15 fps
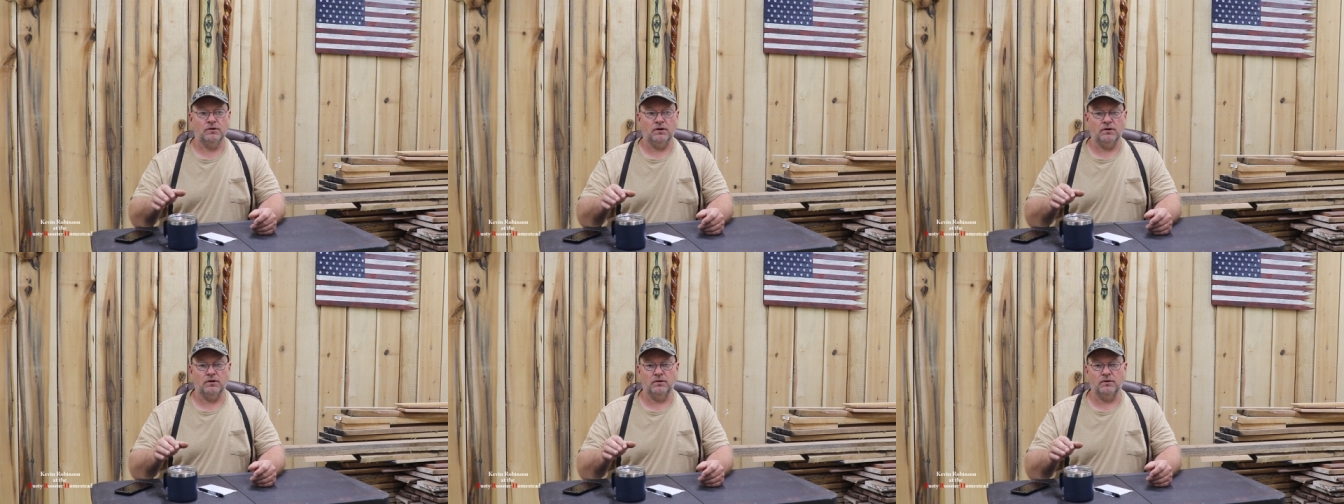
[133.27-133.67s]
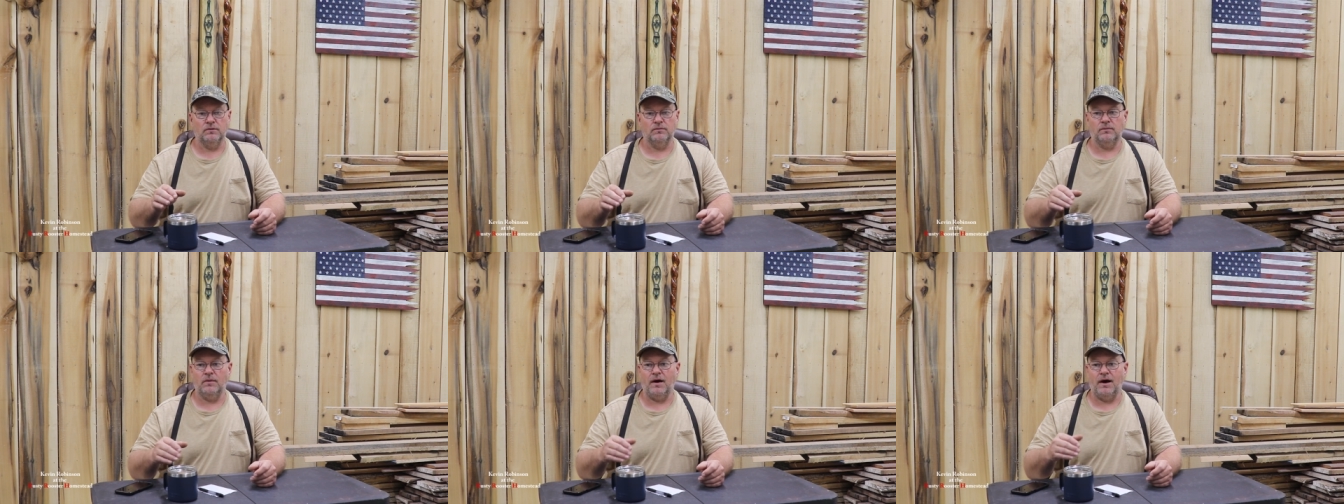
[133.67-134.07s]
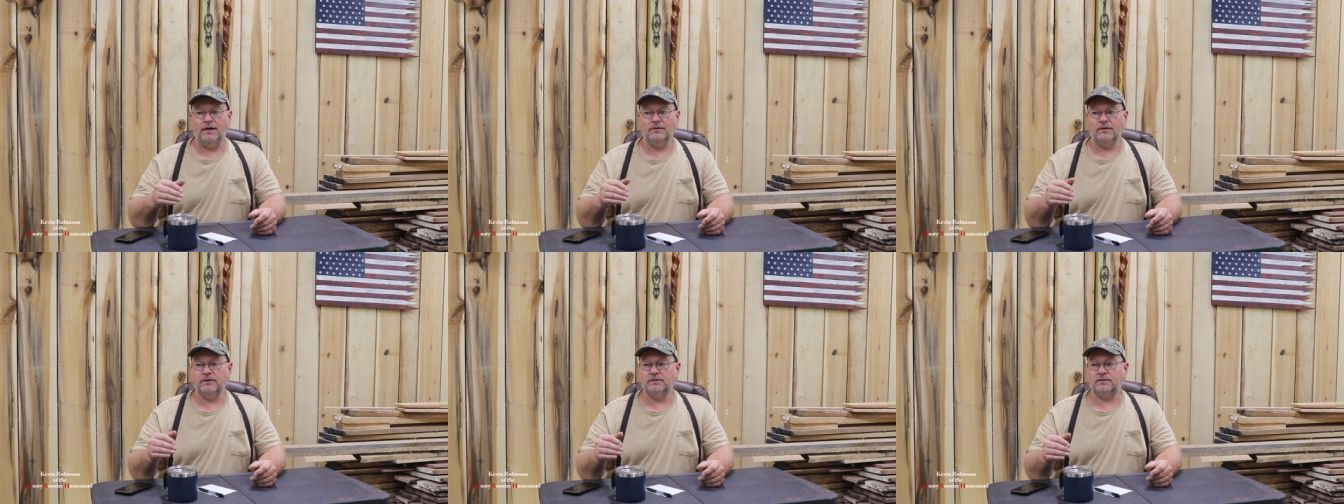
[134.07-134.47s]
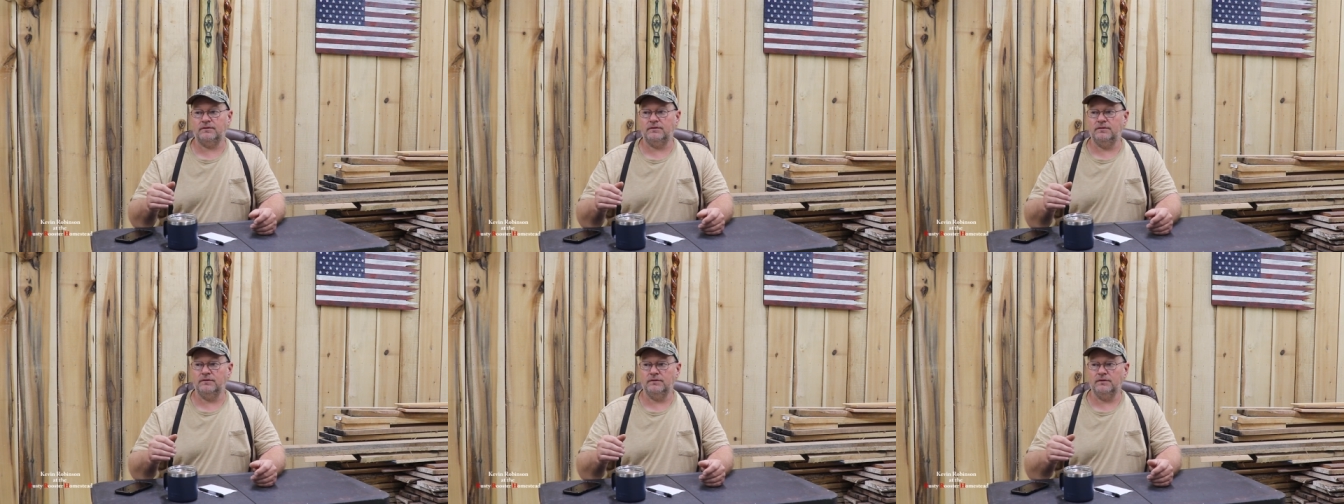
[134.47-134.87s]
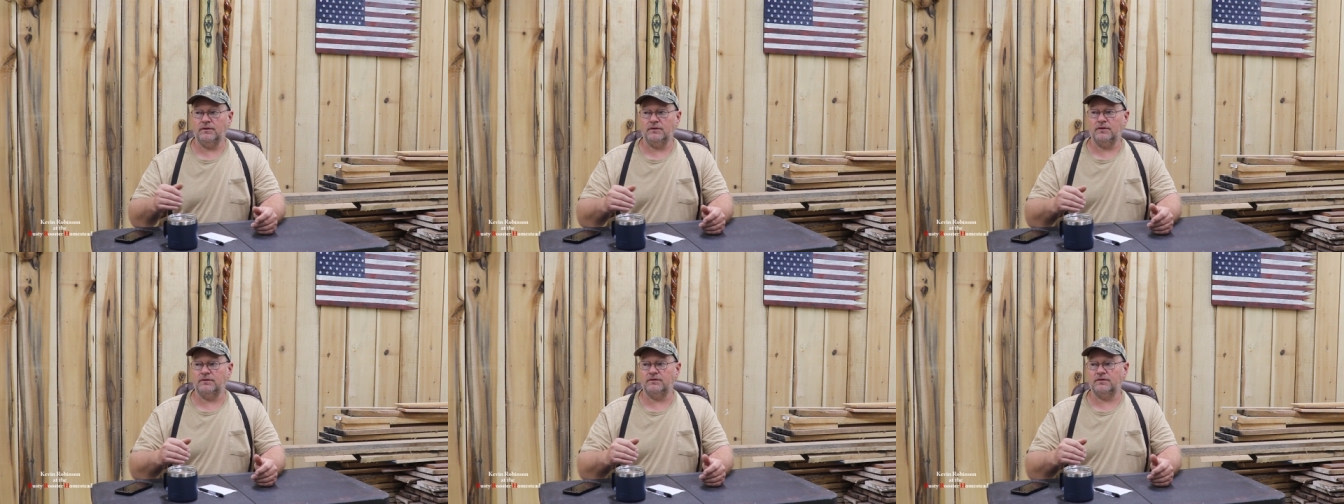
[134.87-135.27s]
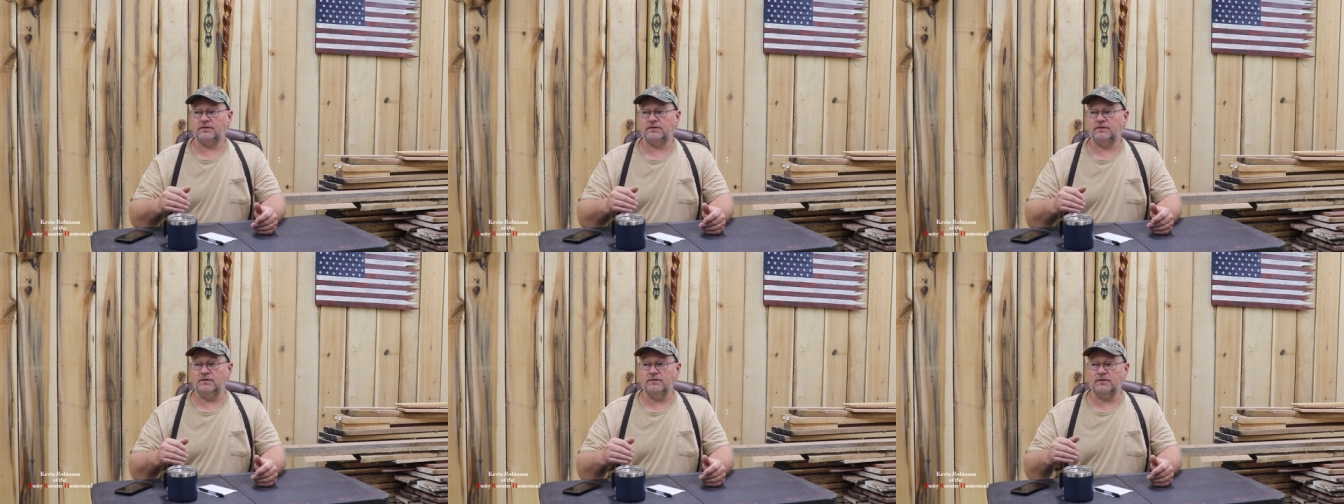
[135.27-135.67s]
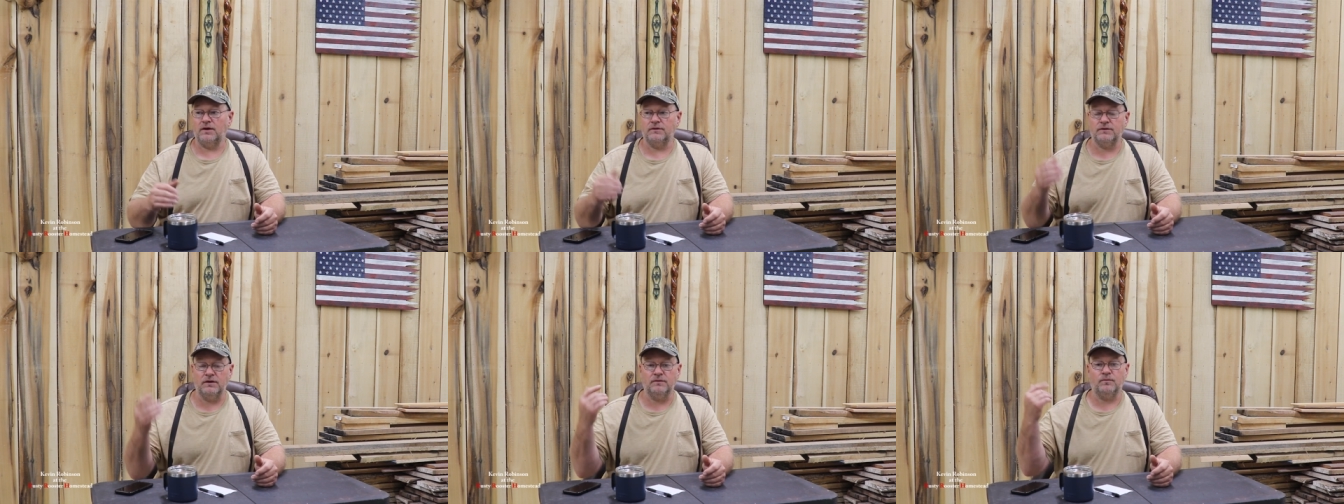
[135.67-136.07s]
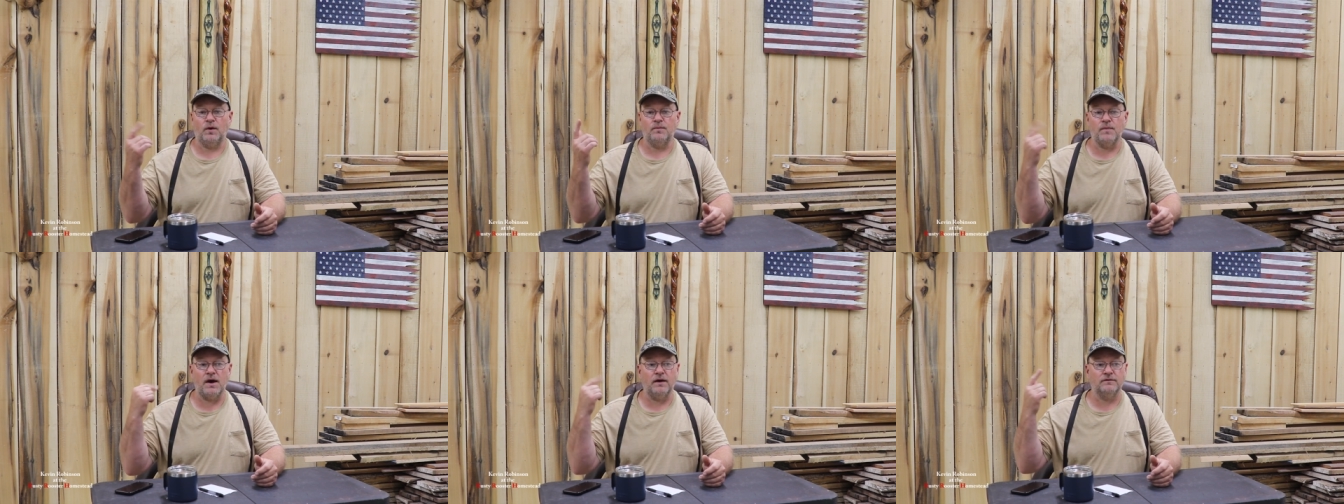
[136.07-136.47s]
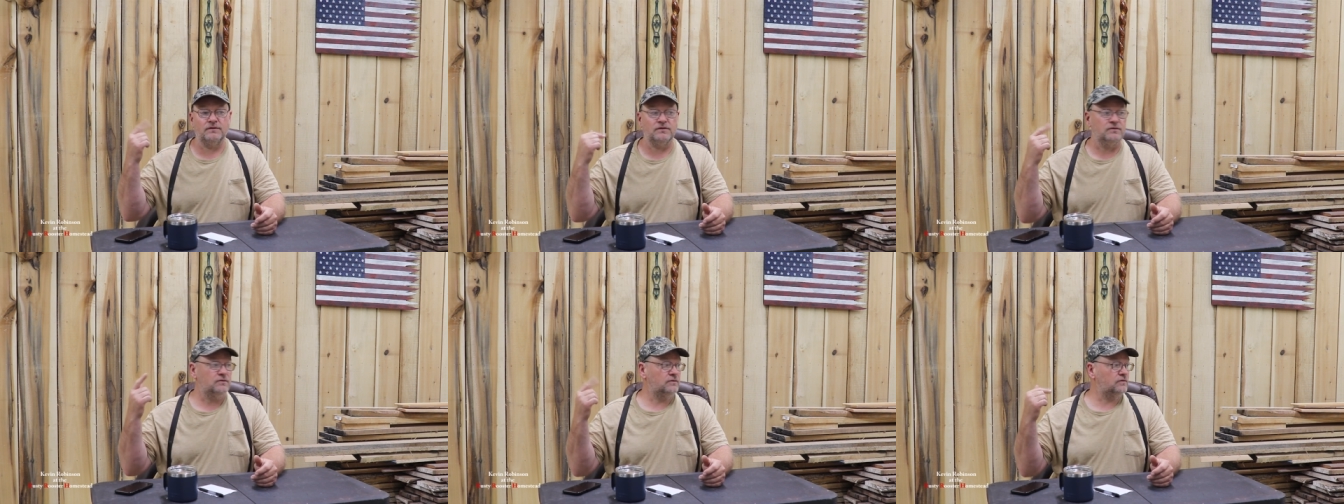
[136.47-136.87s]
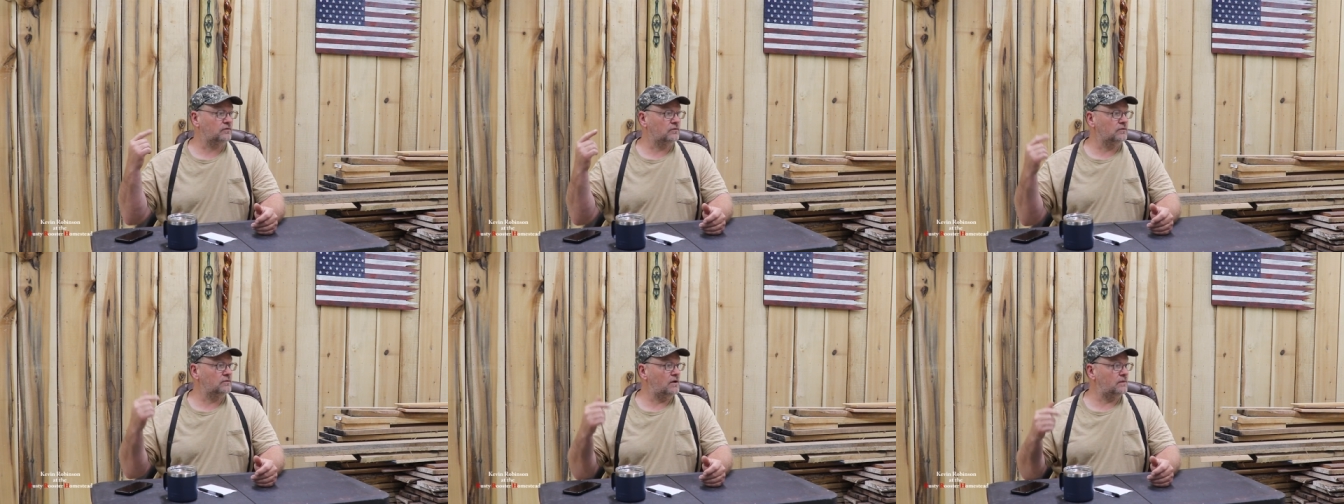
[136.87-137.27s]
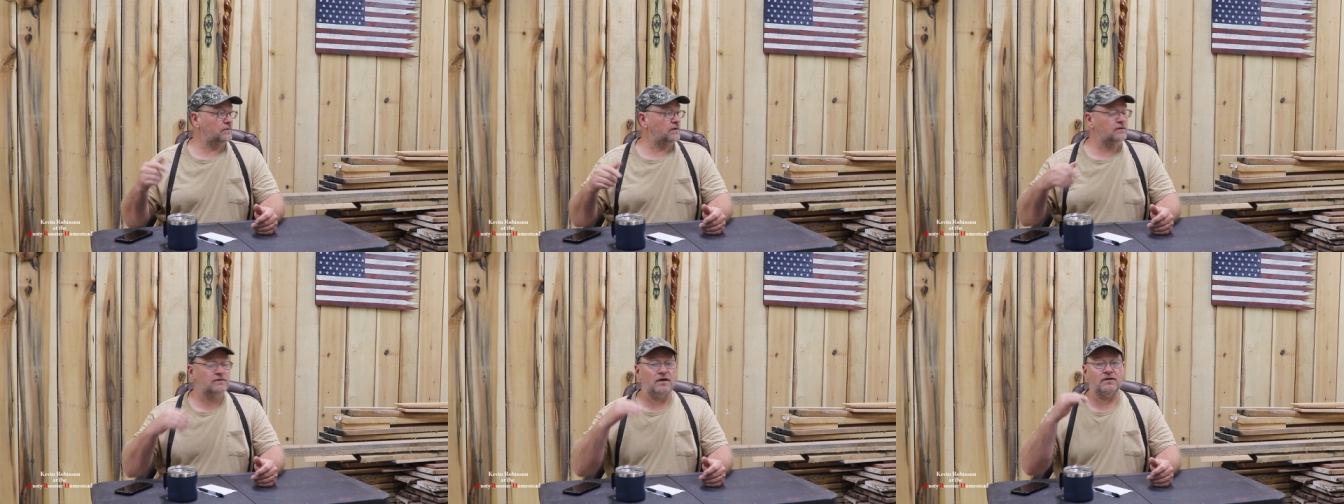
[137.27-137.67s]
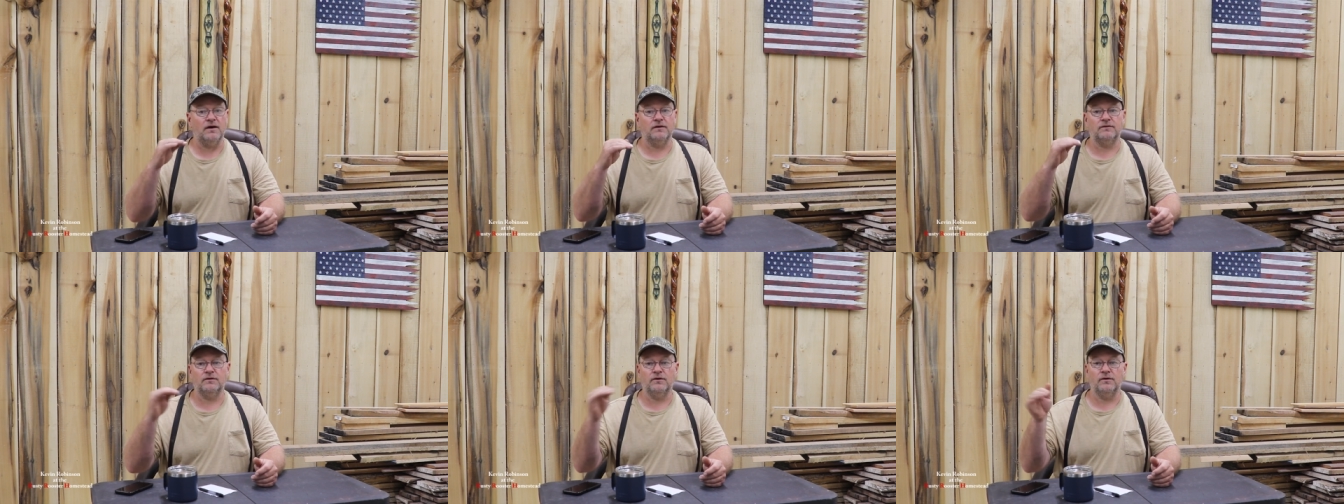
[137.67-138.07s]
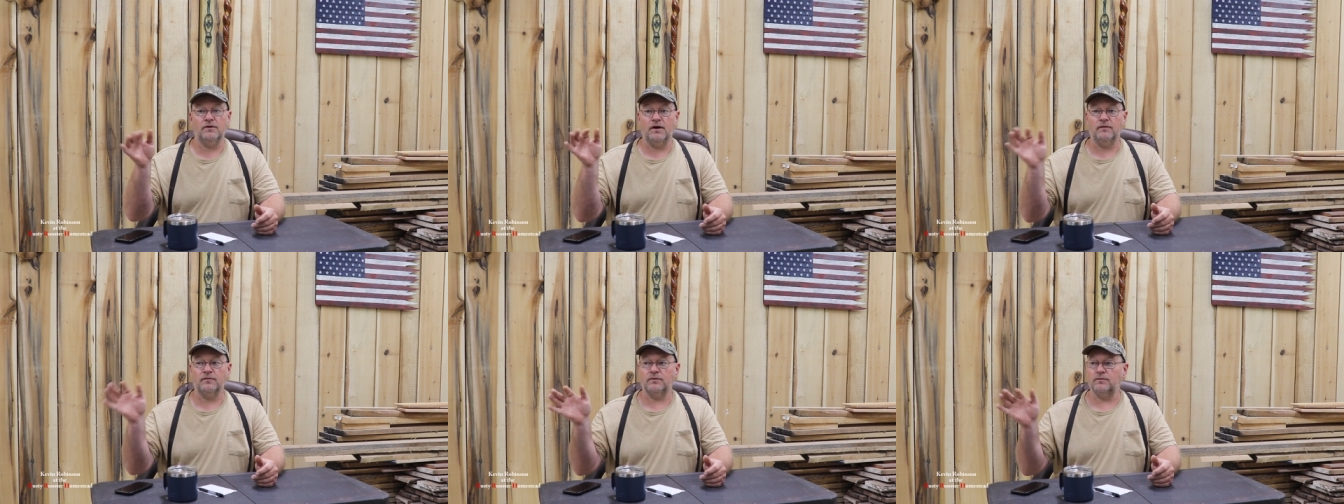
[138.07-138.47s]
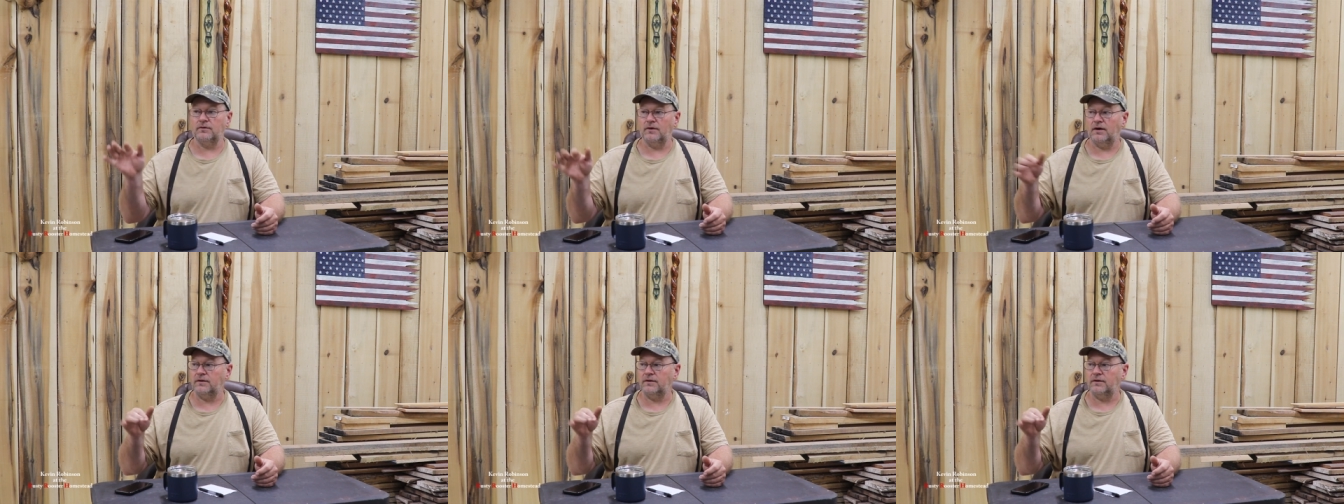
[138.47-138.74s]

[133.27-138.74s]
Um, I liked uh, just I think my mind's a little screwed up because I like to go everywhere.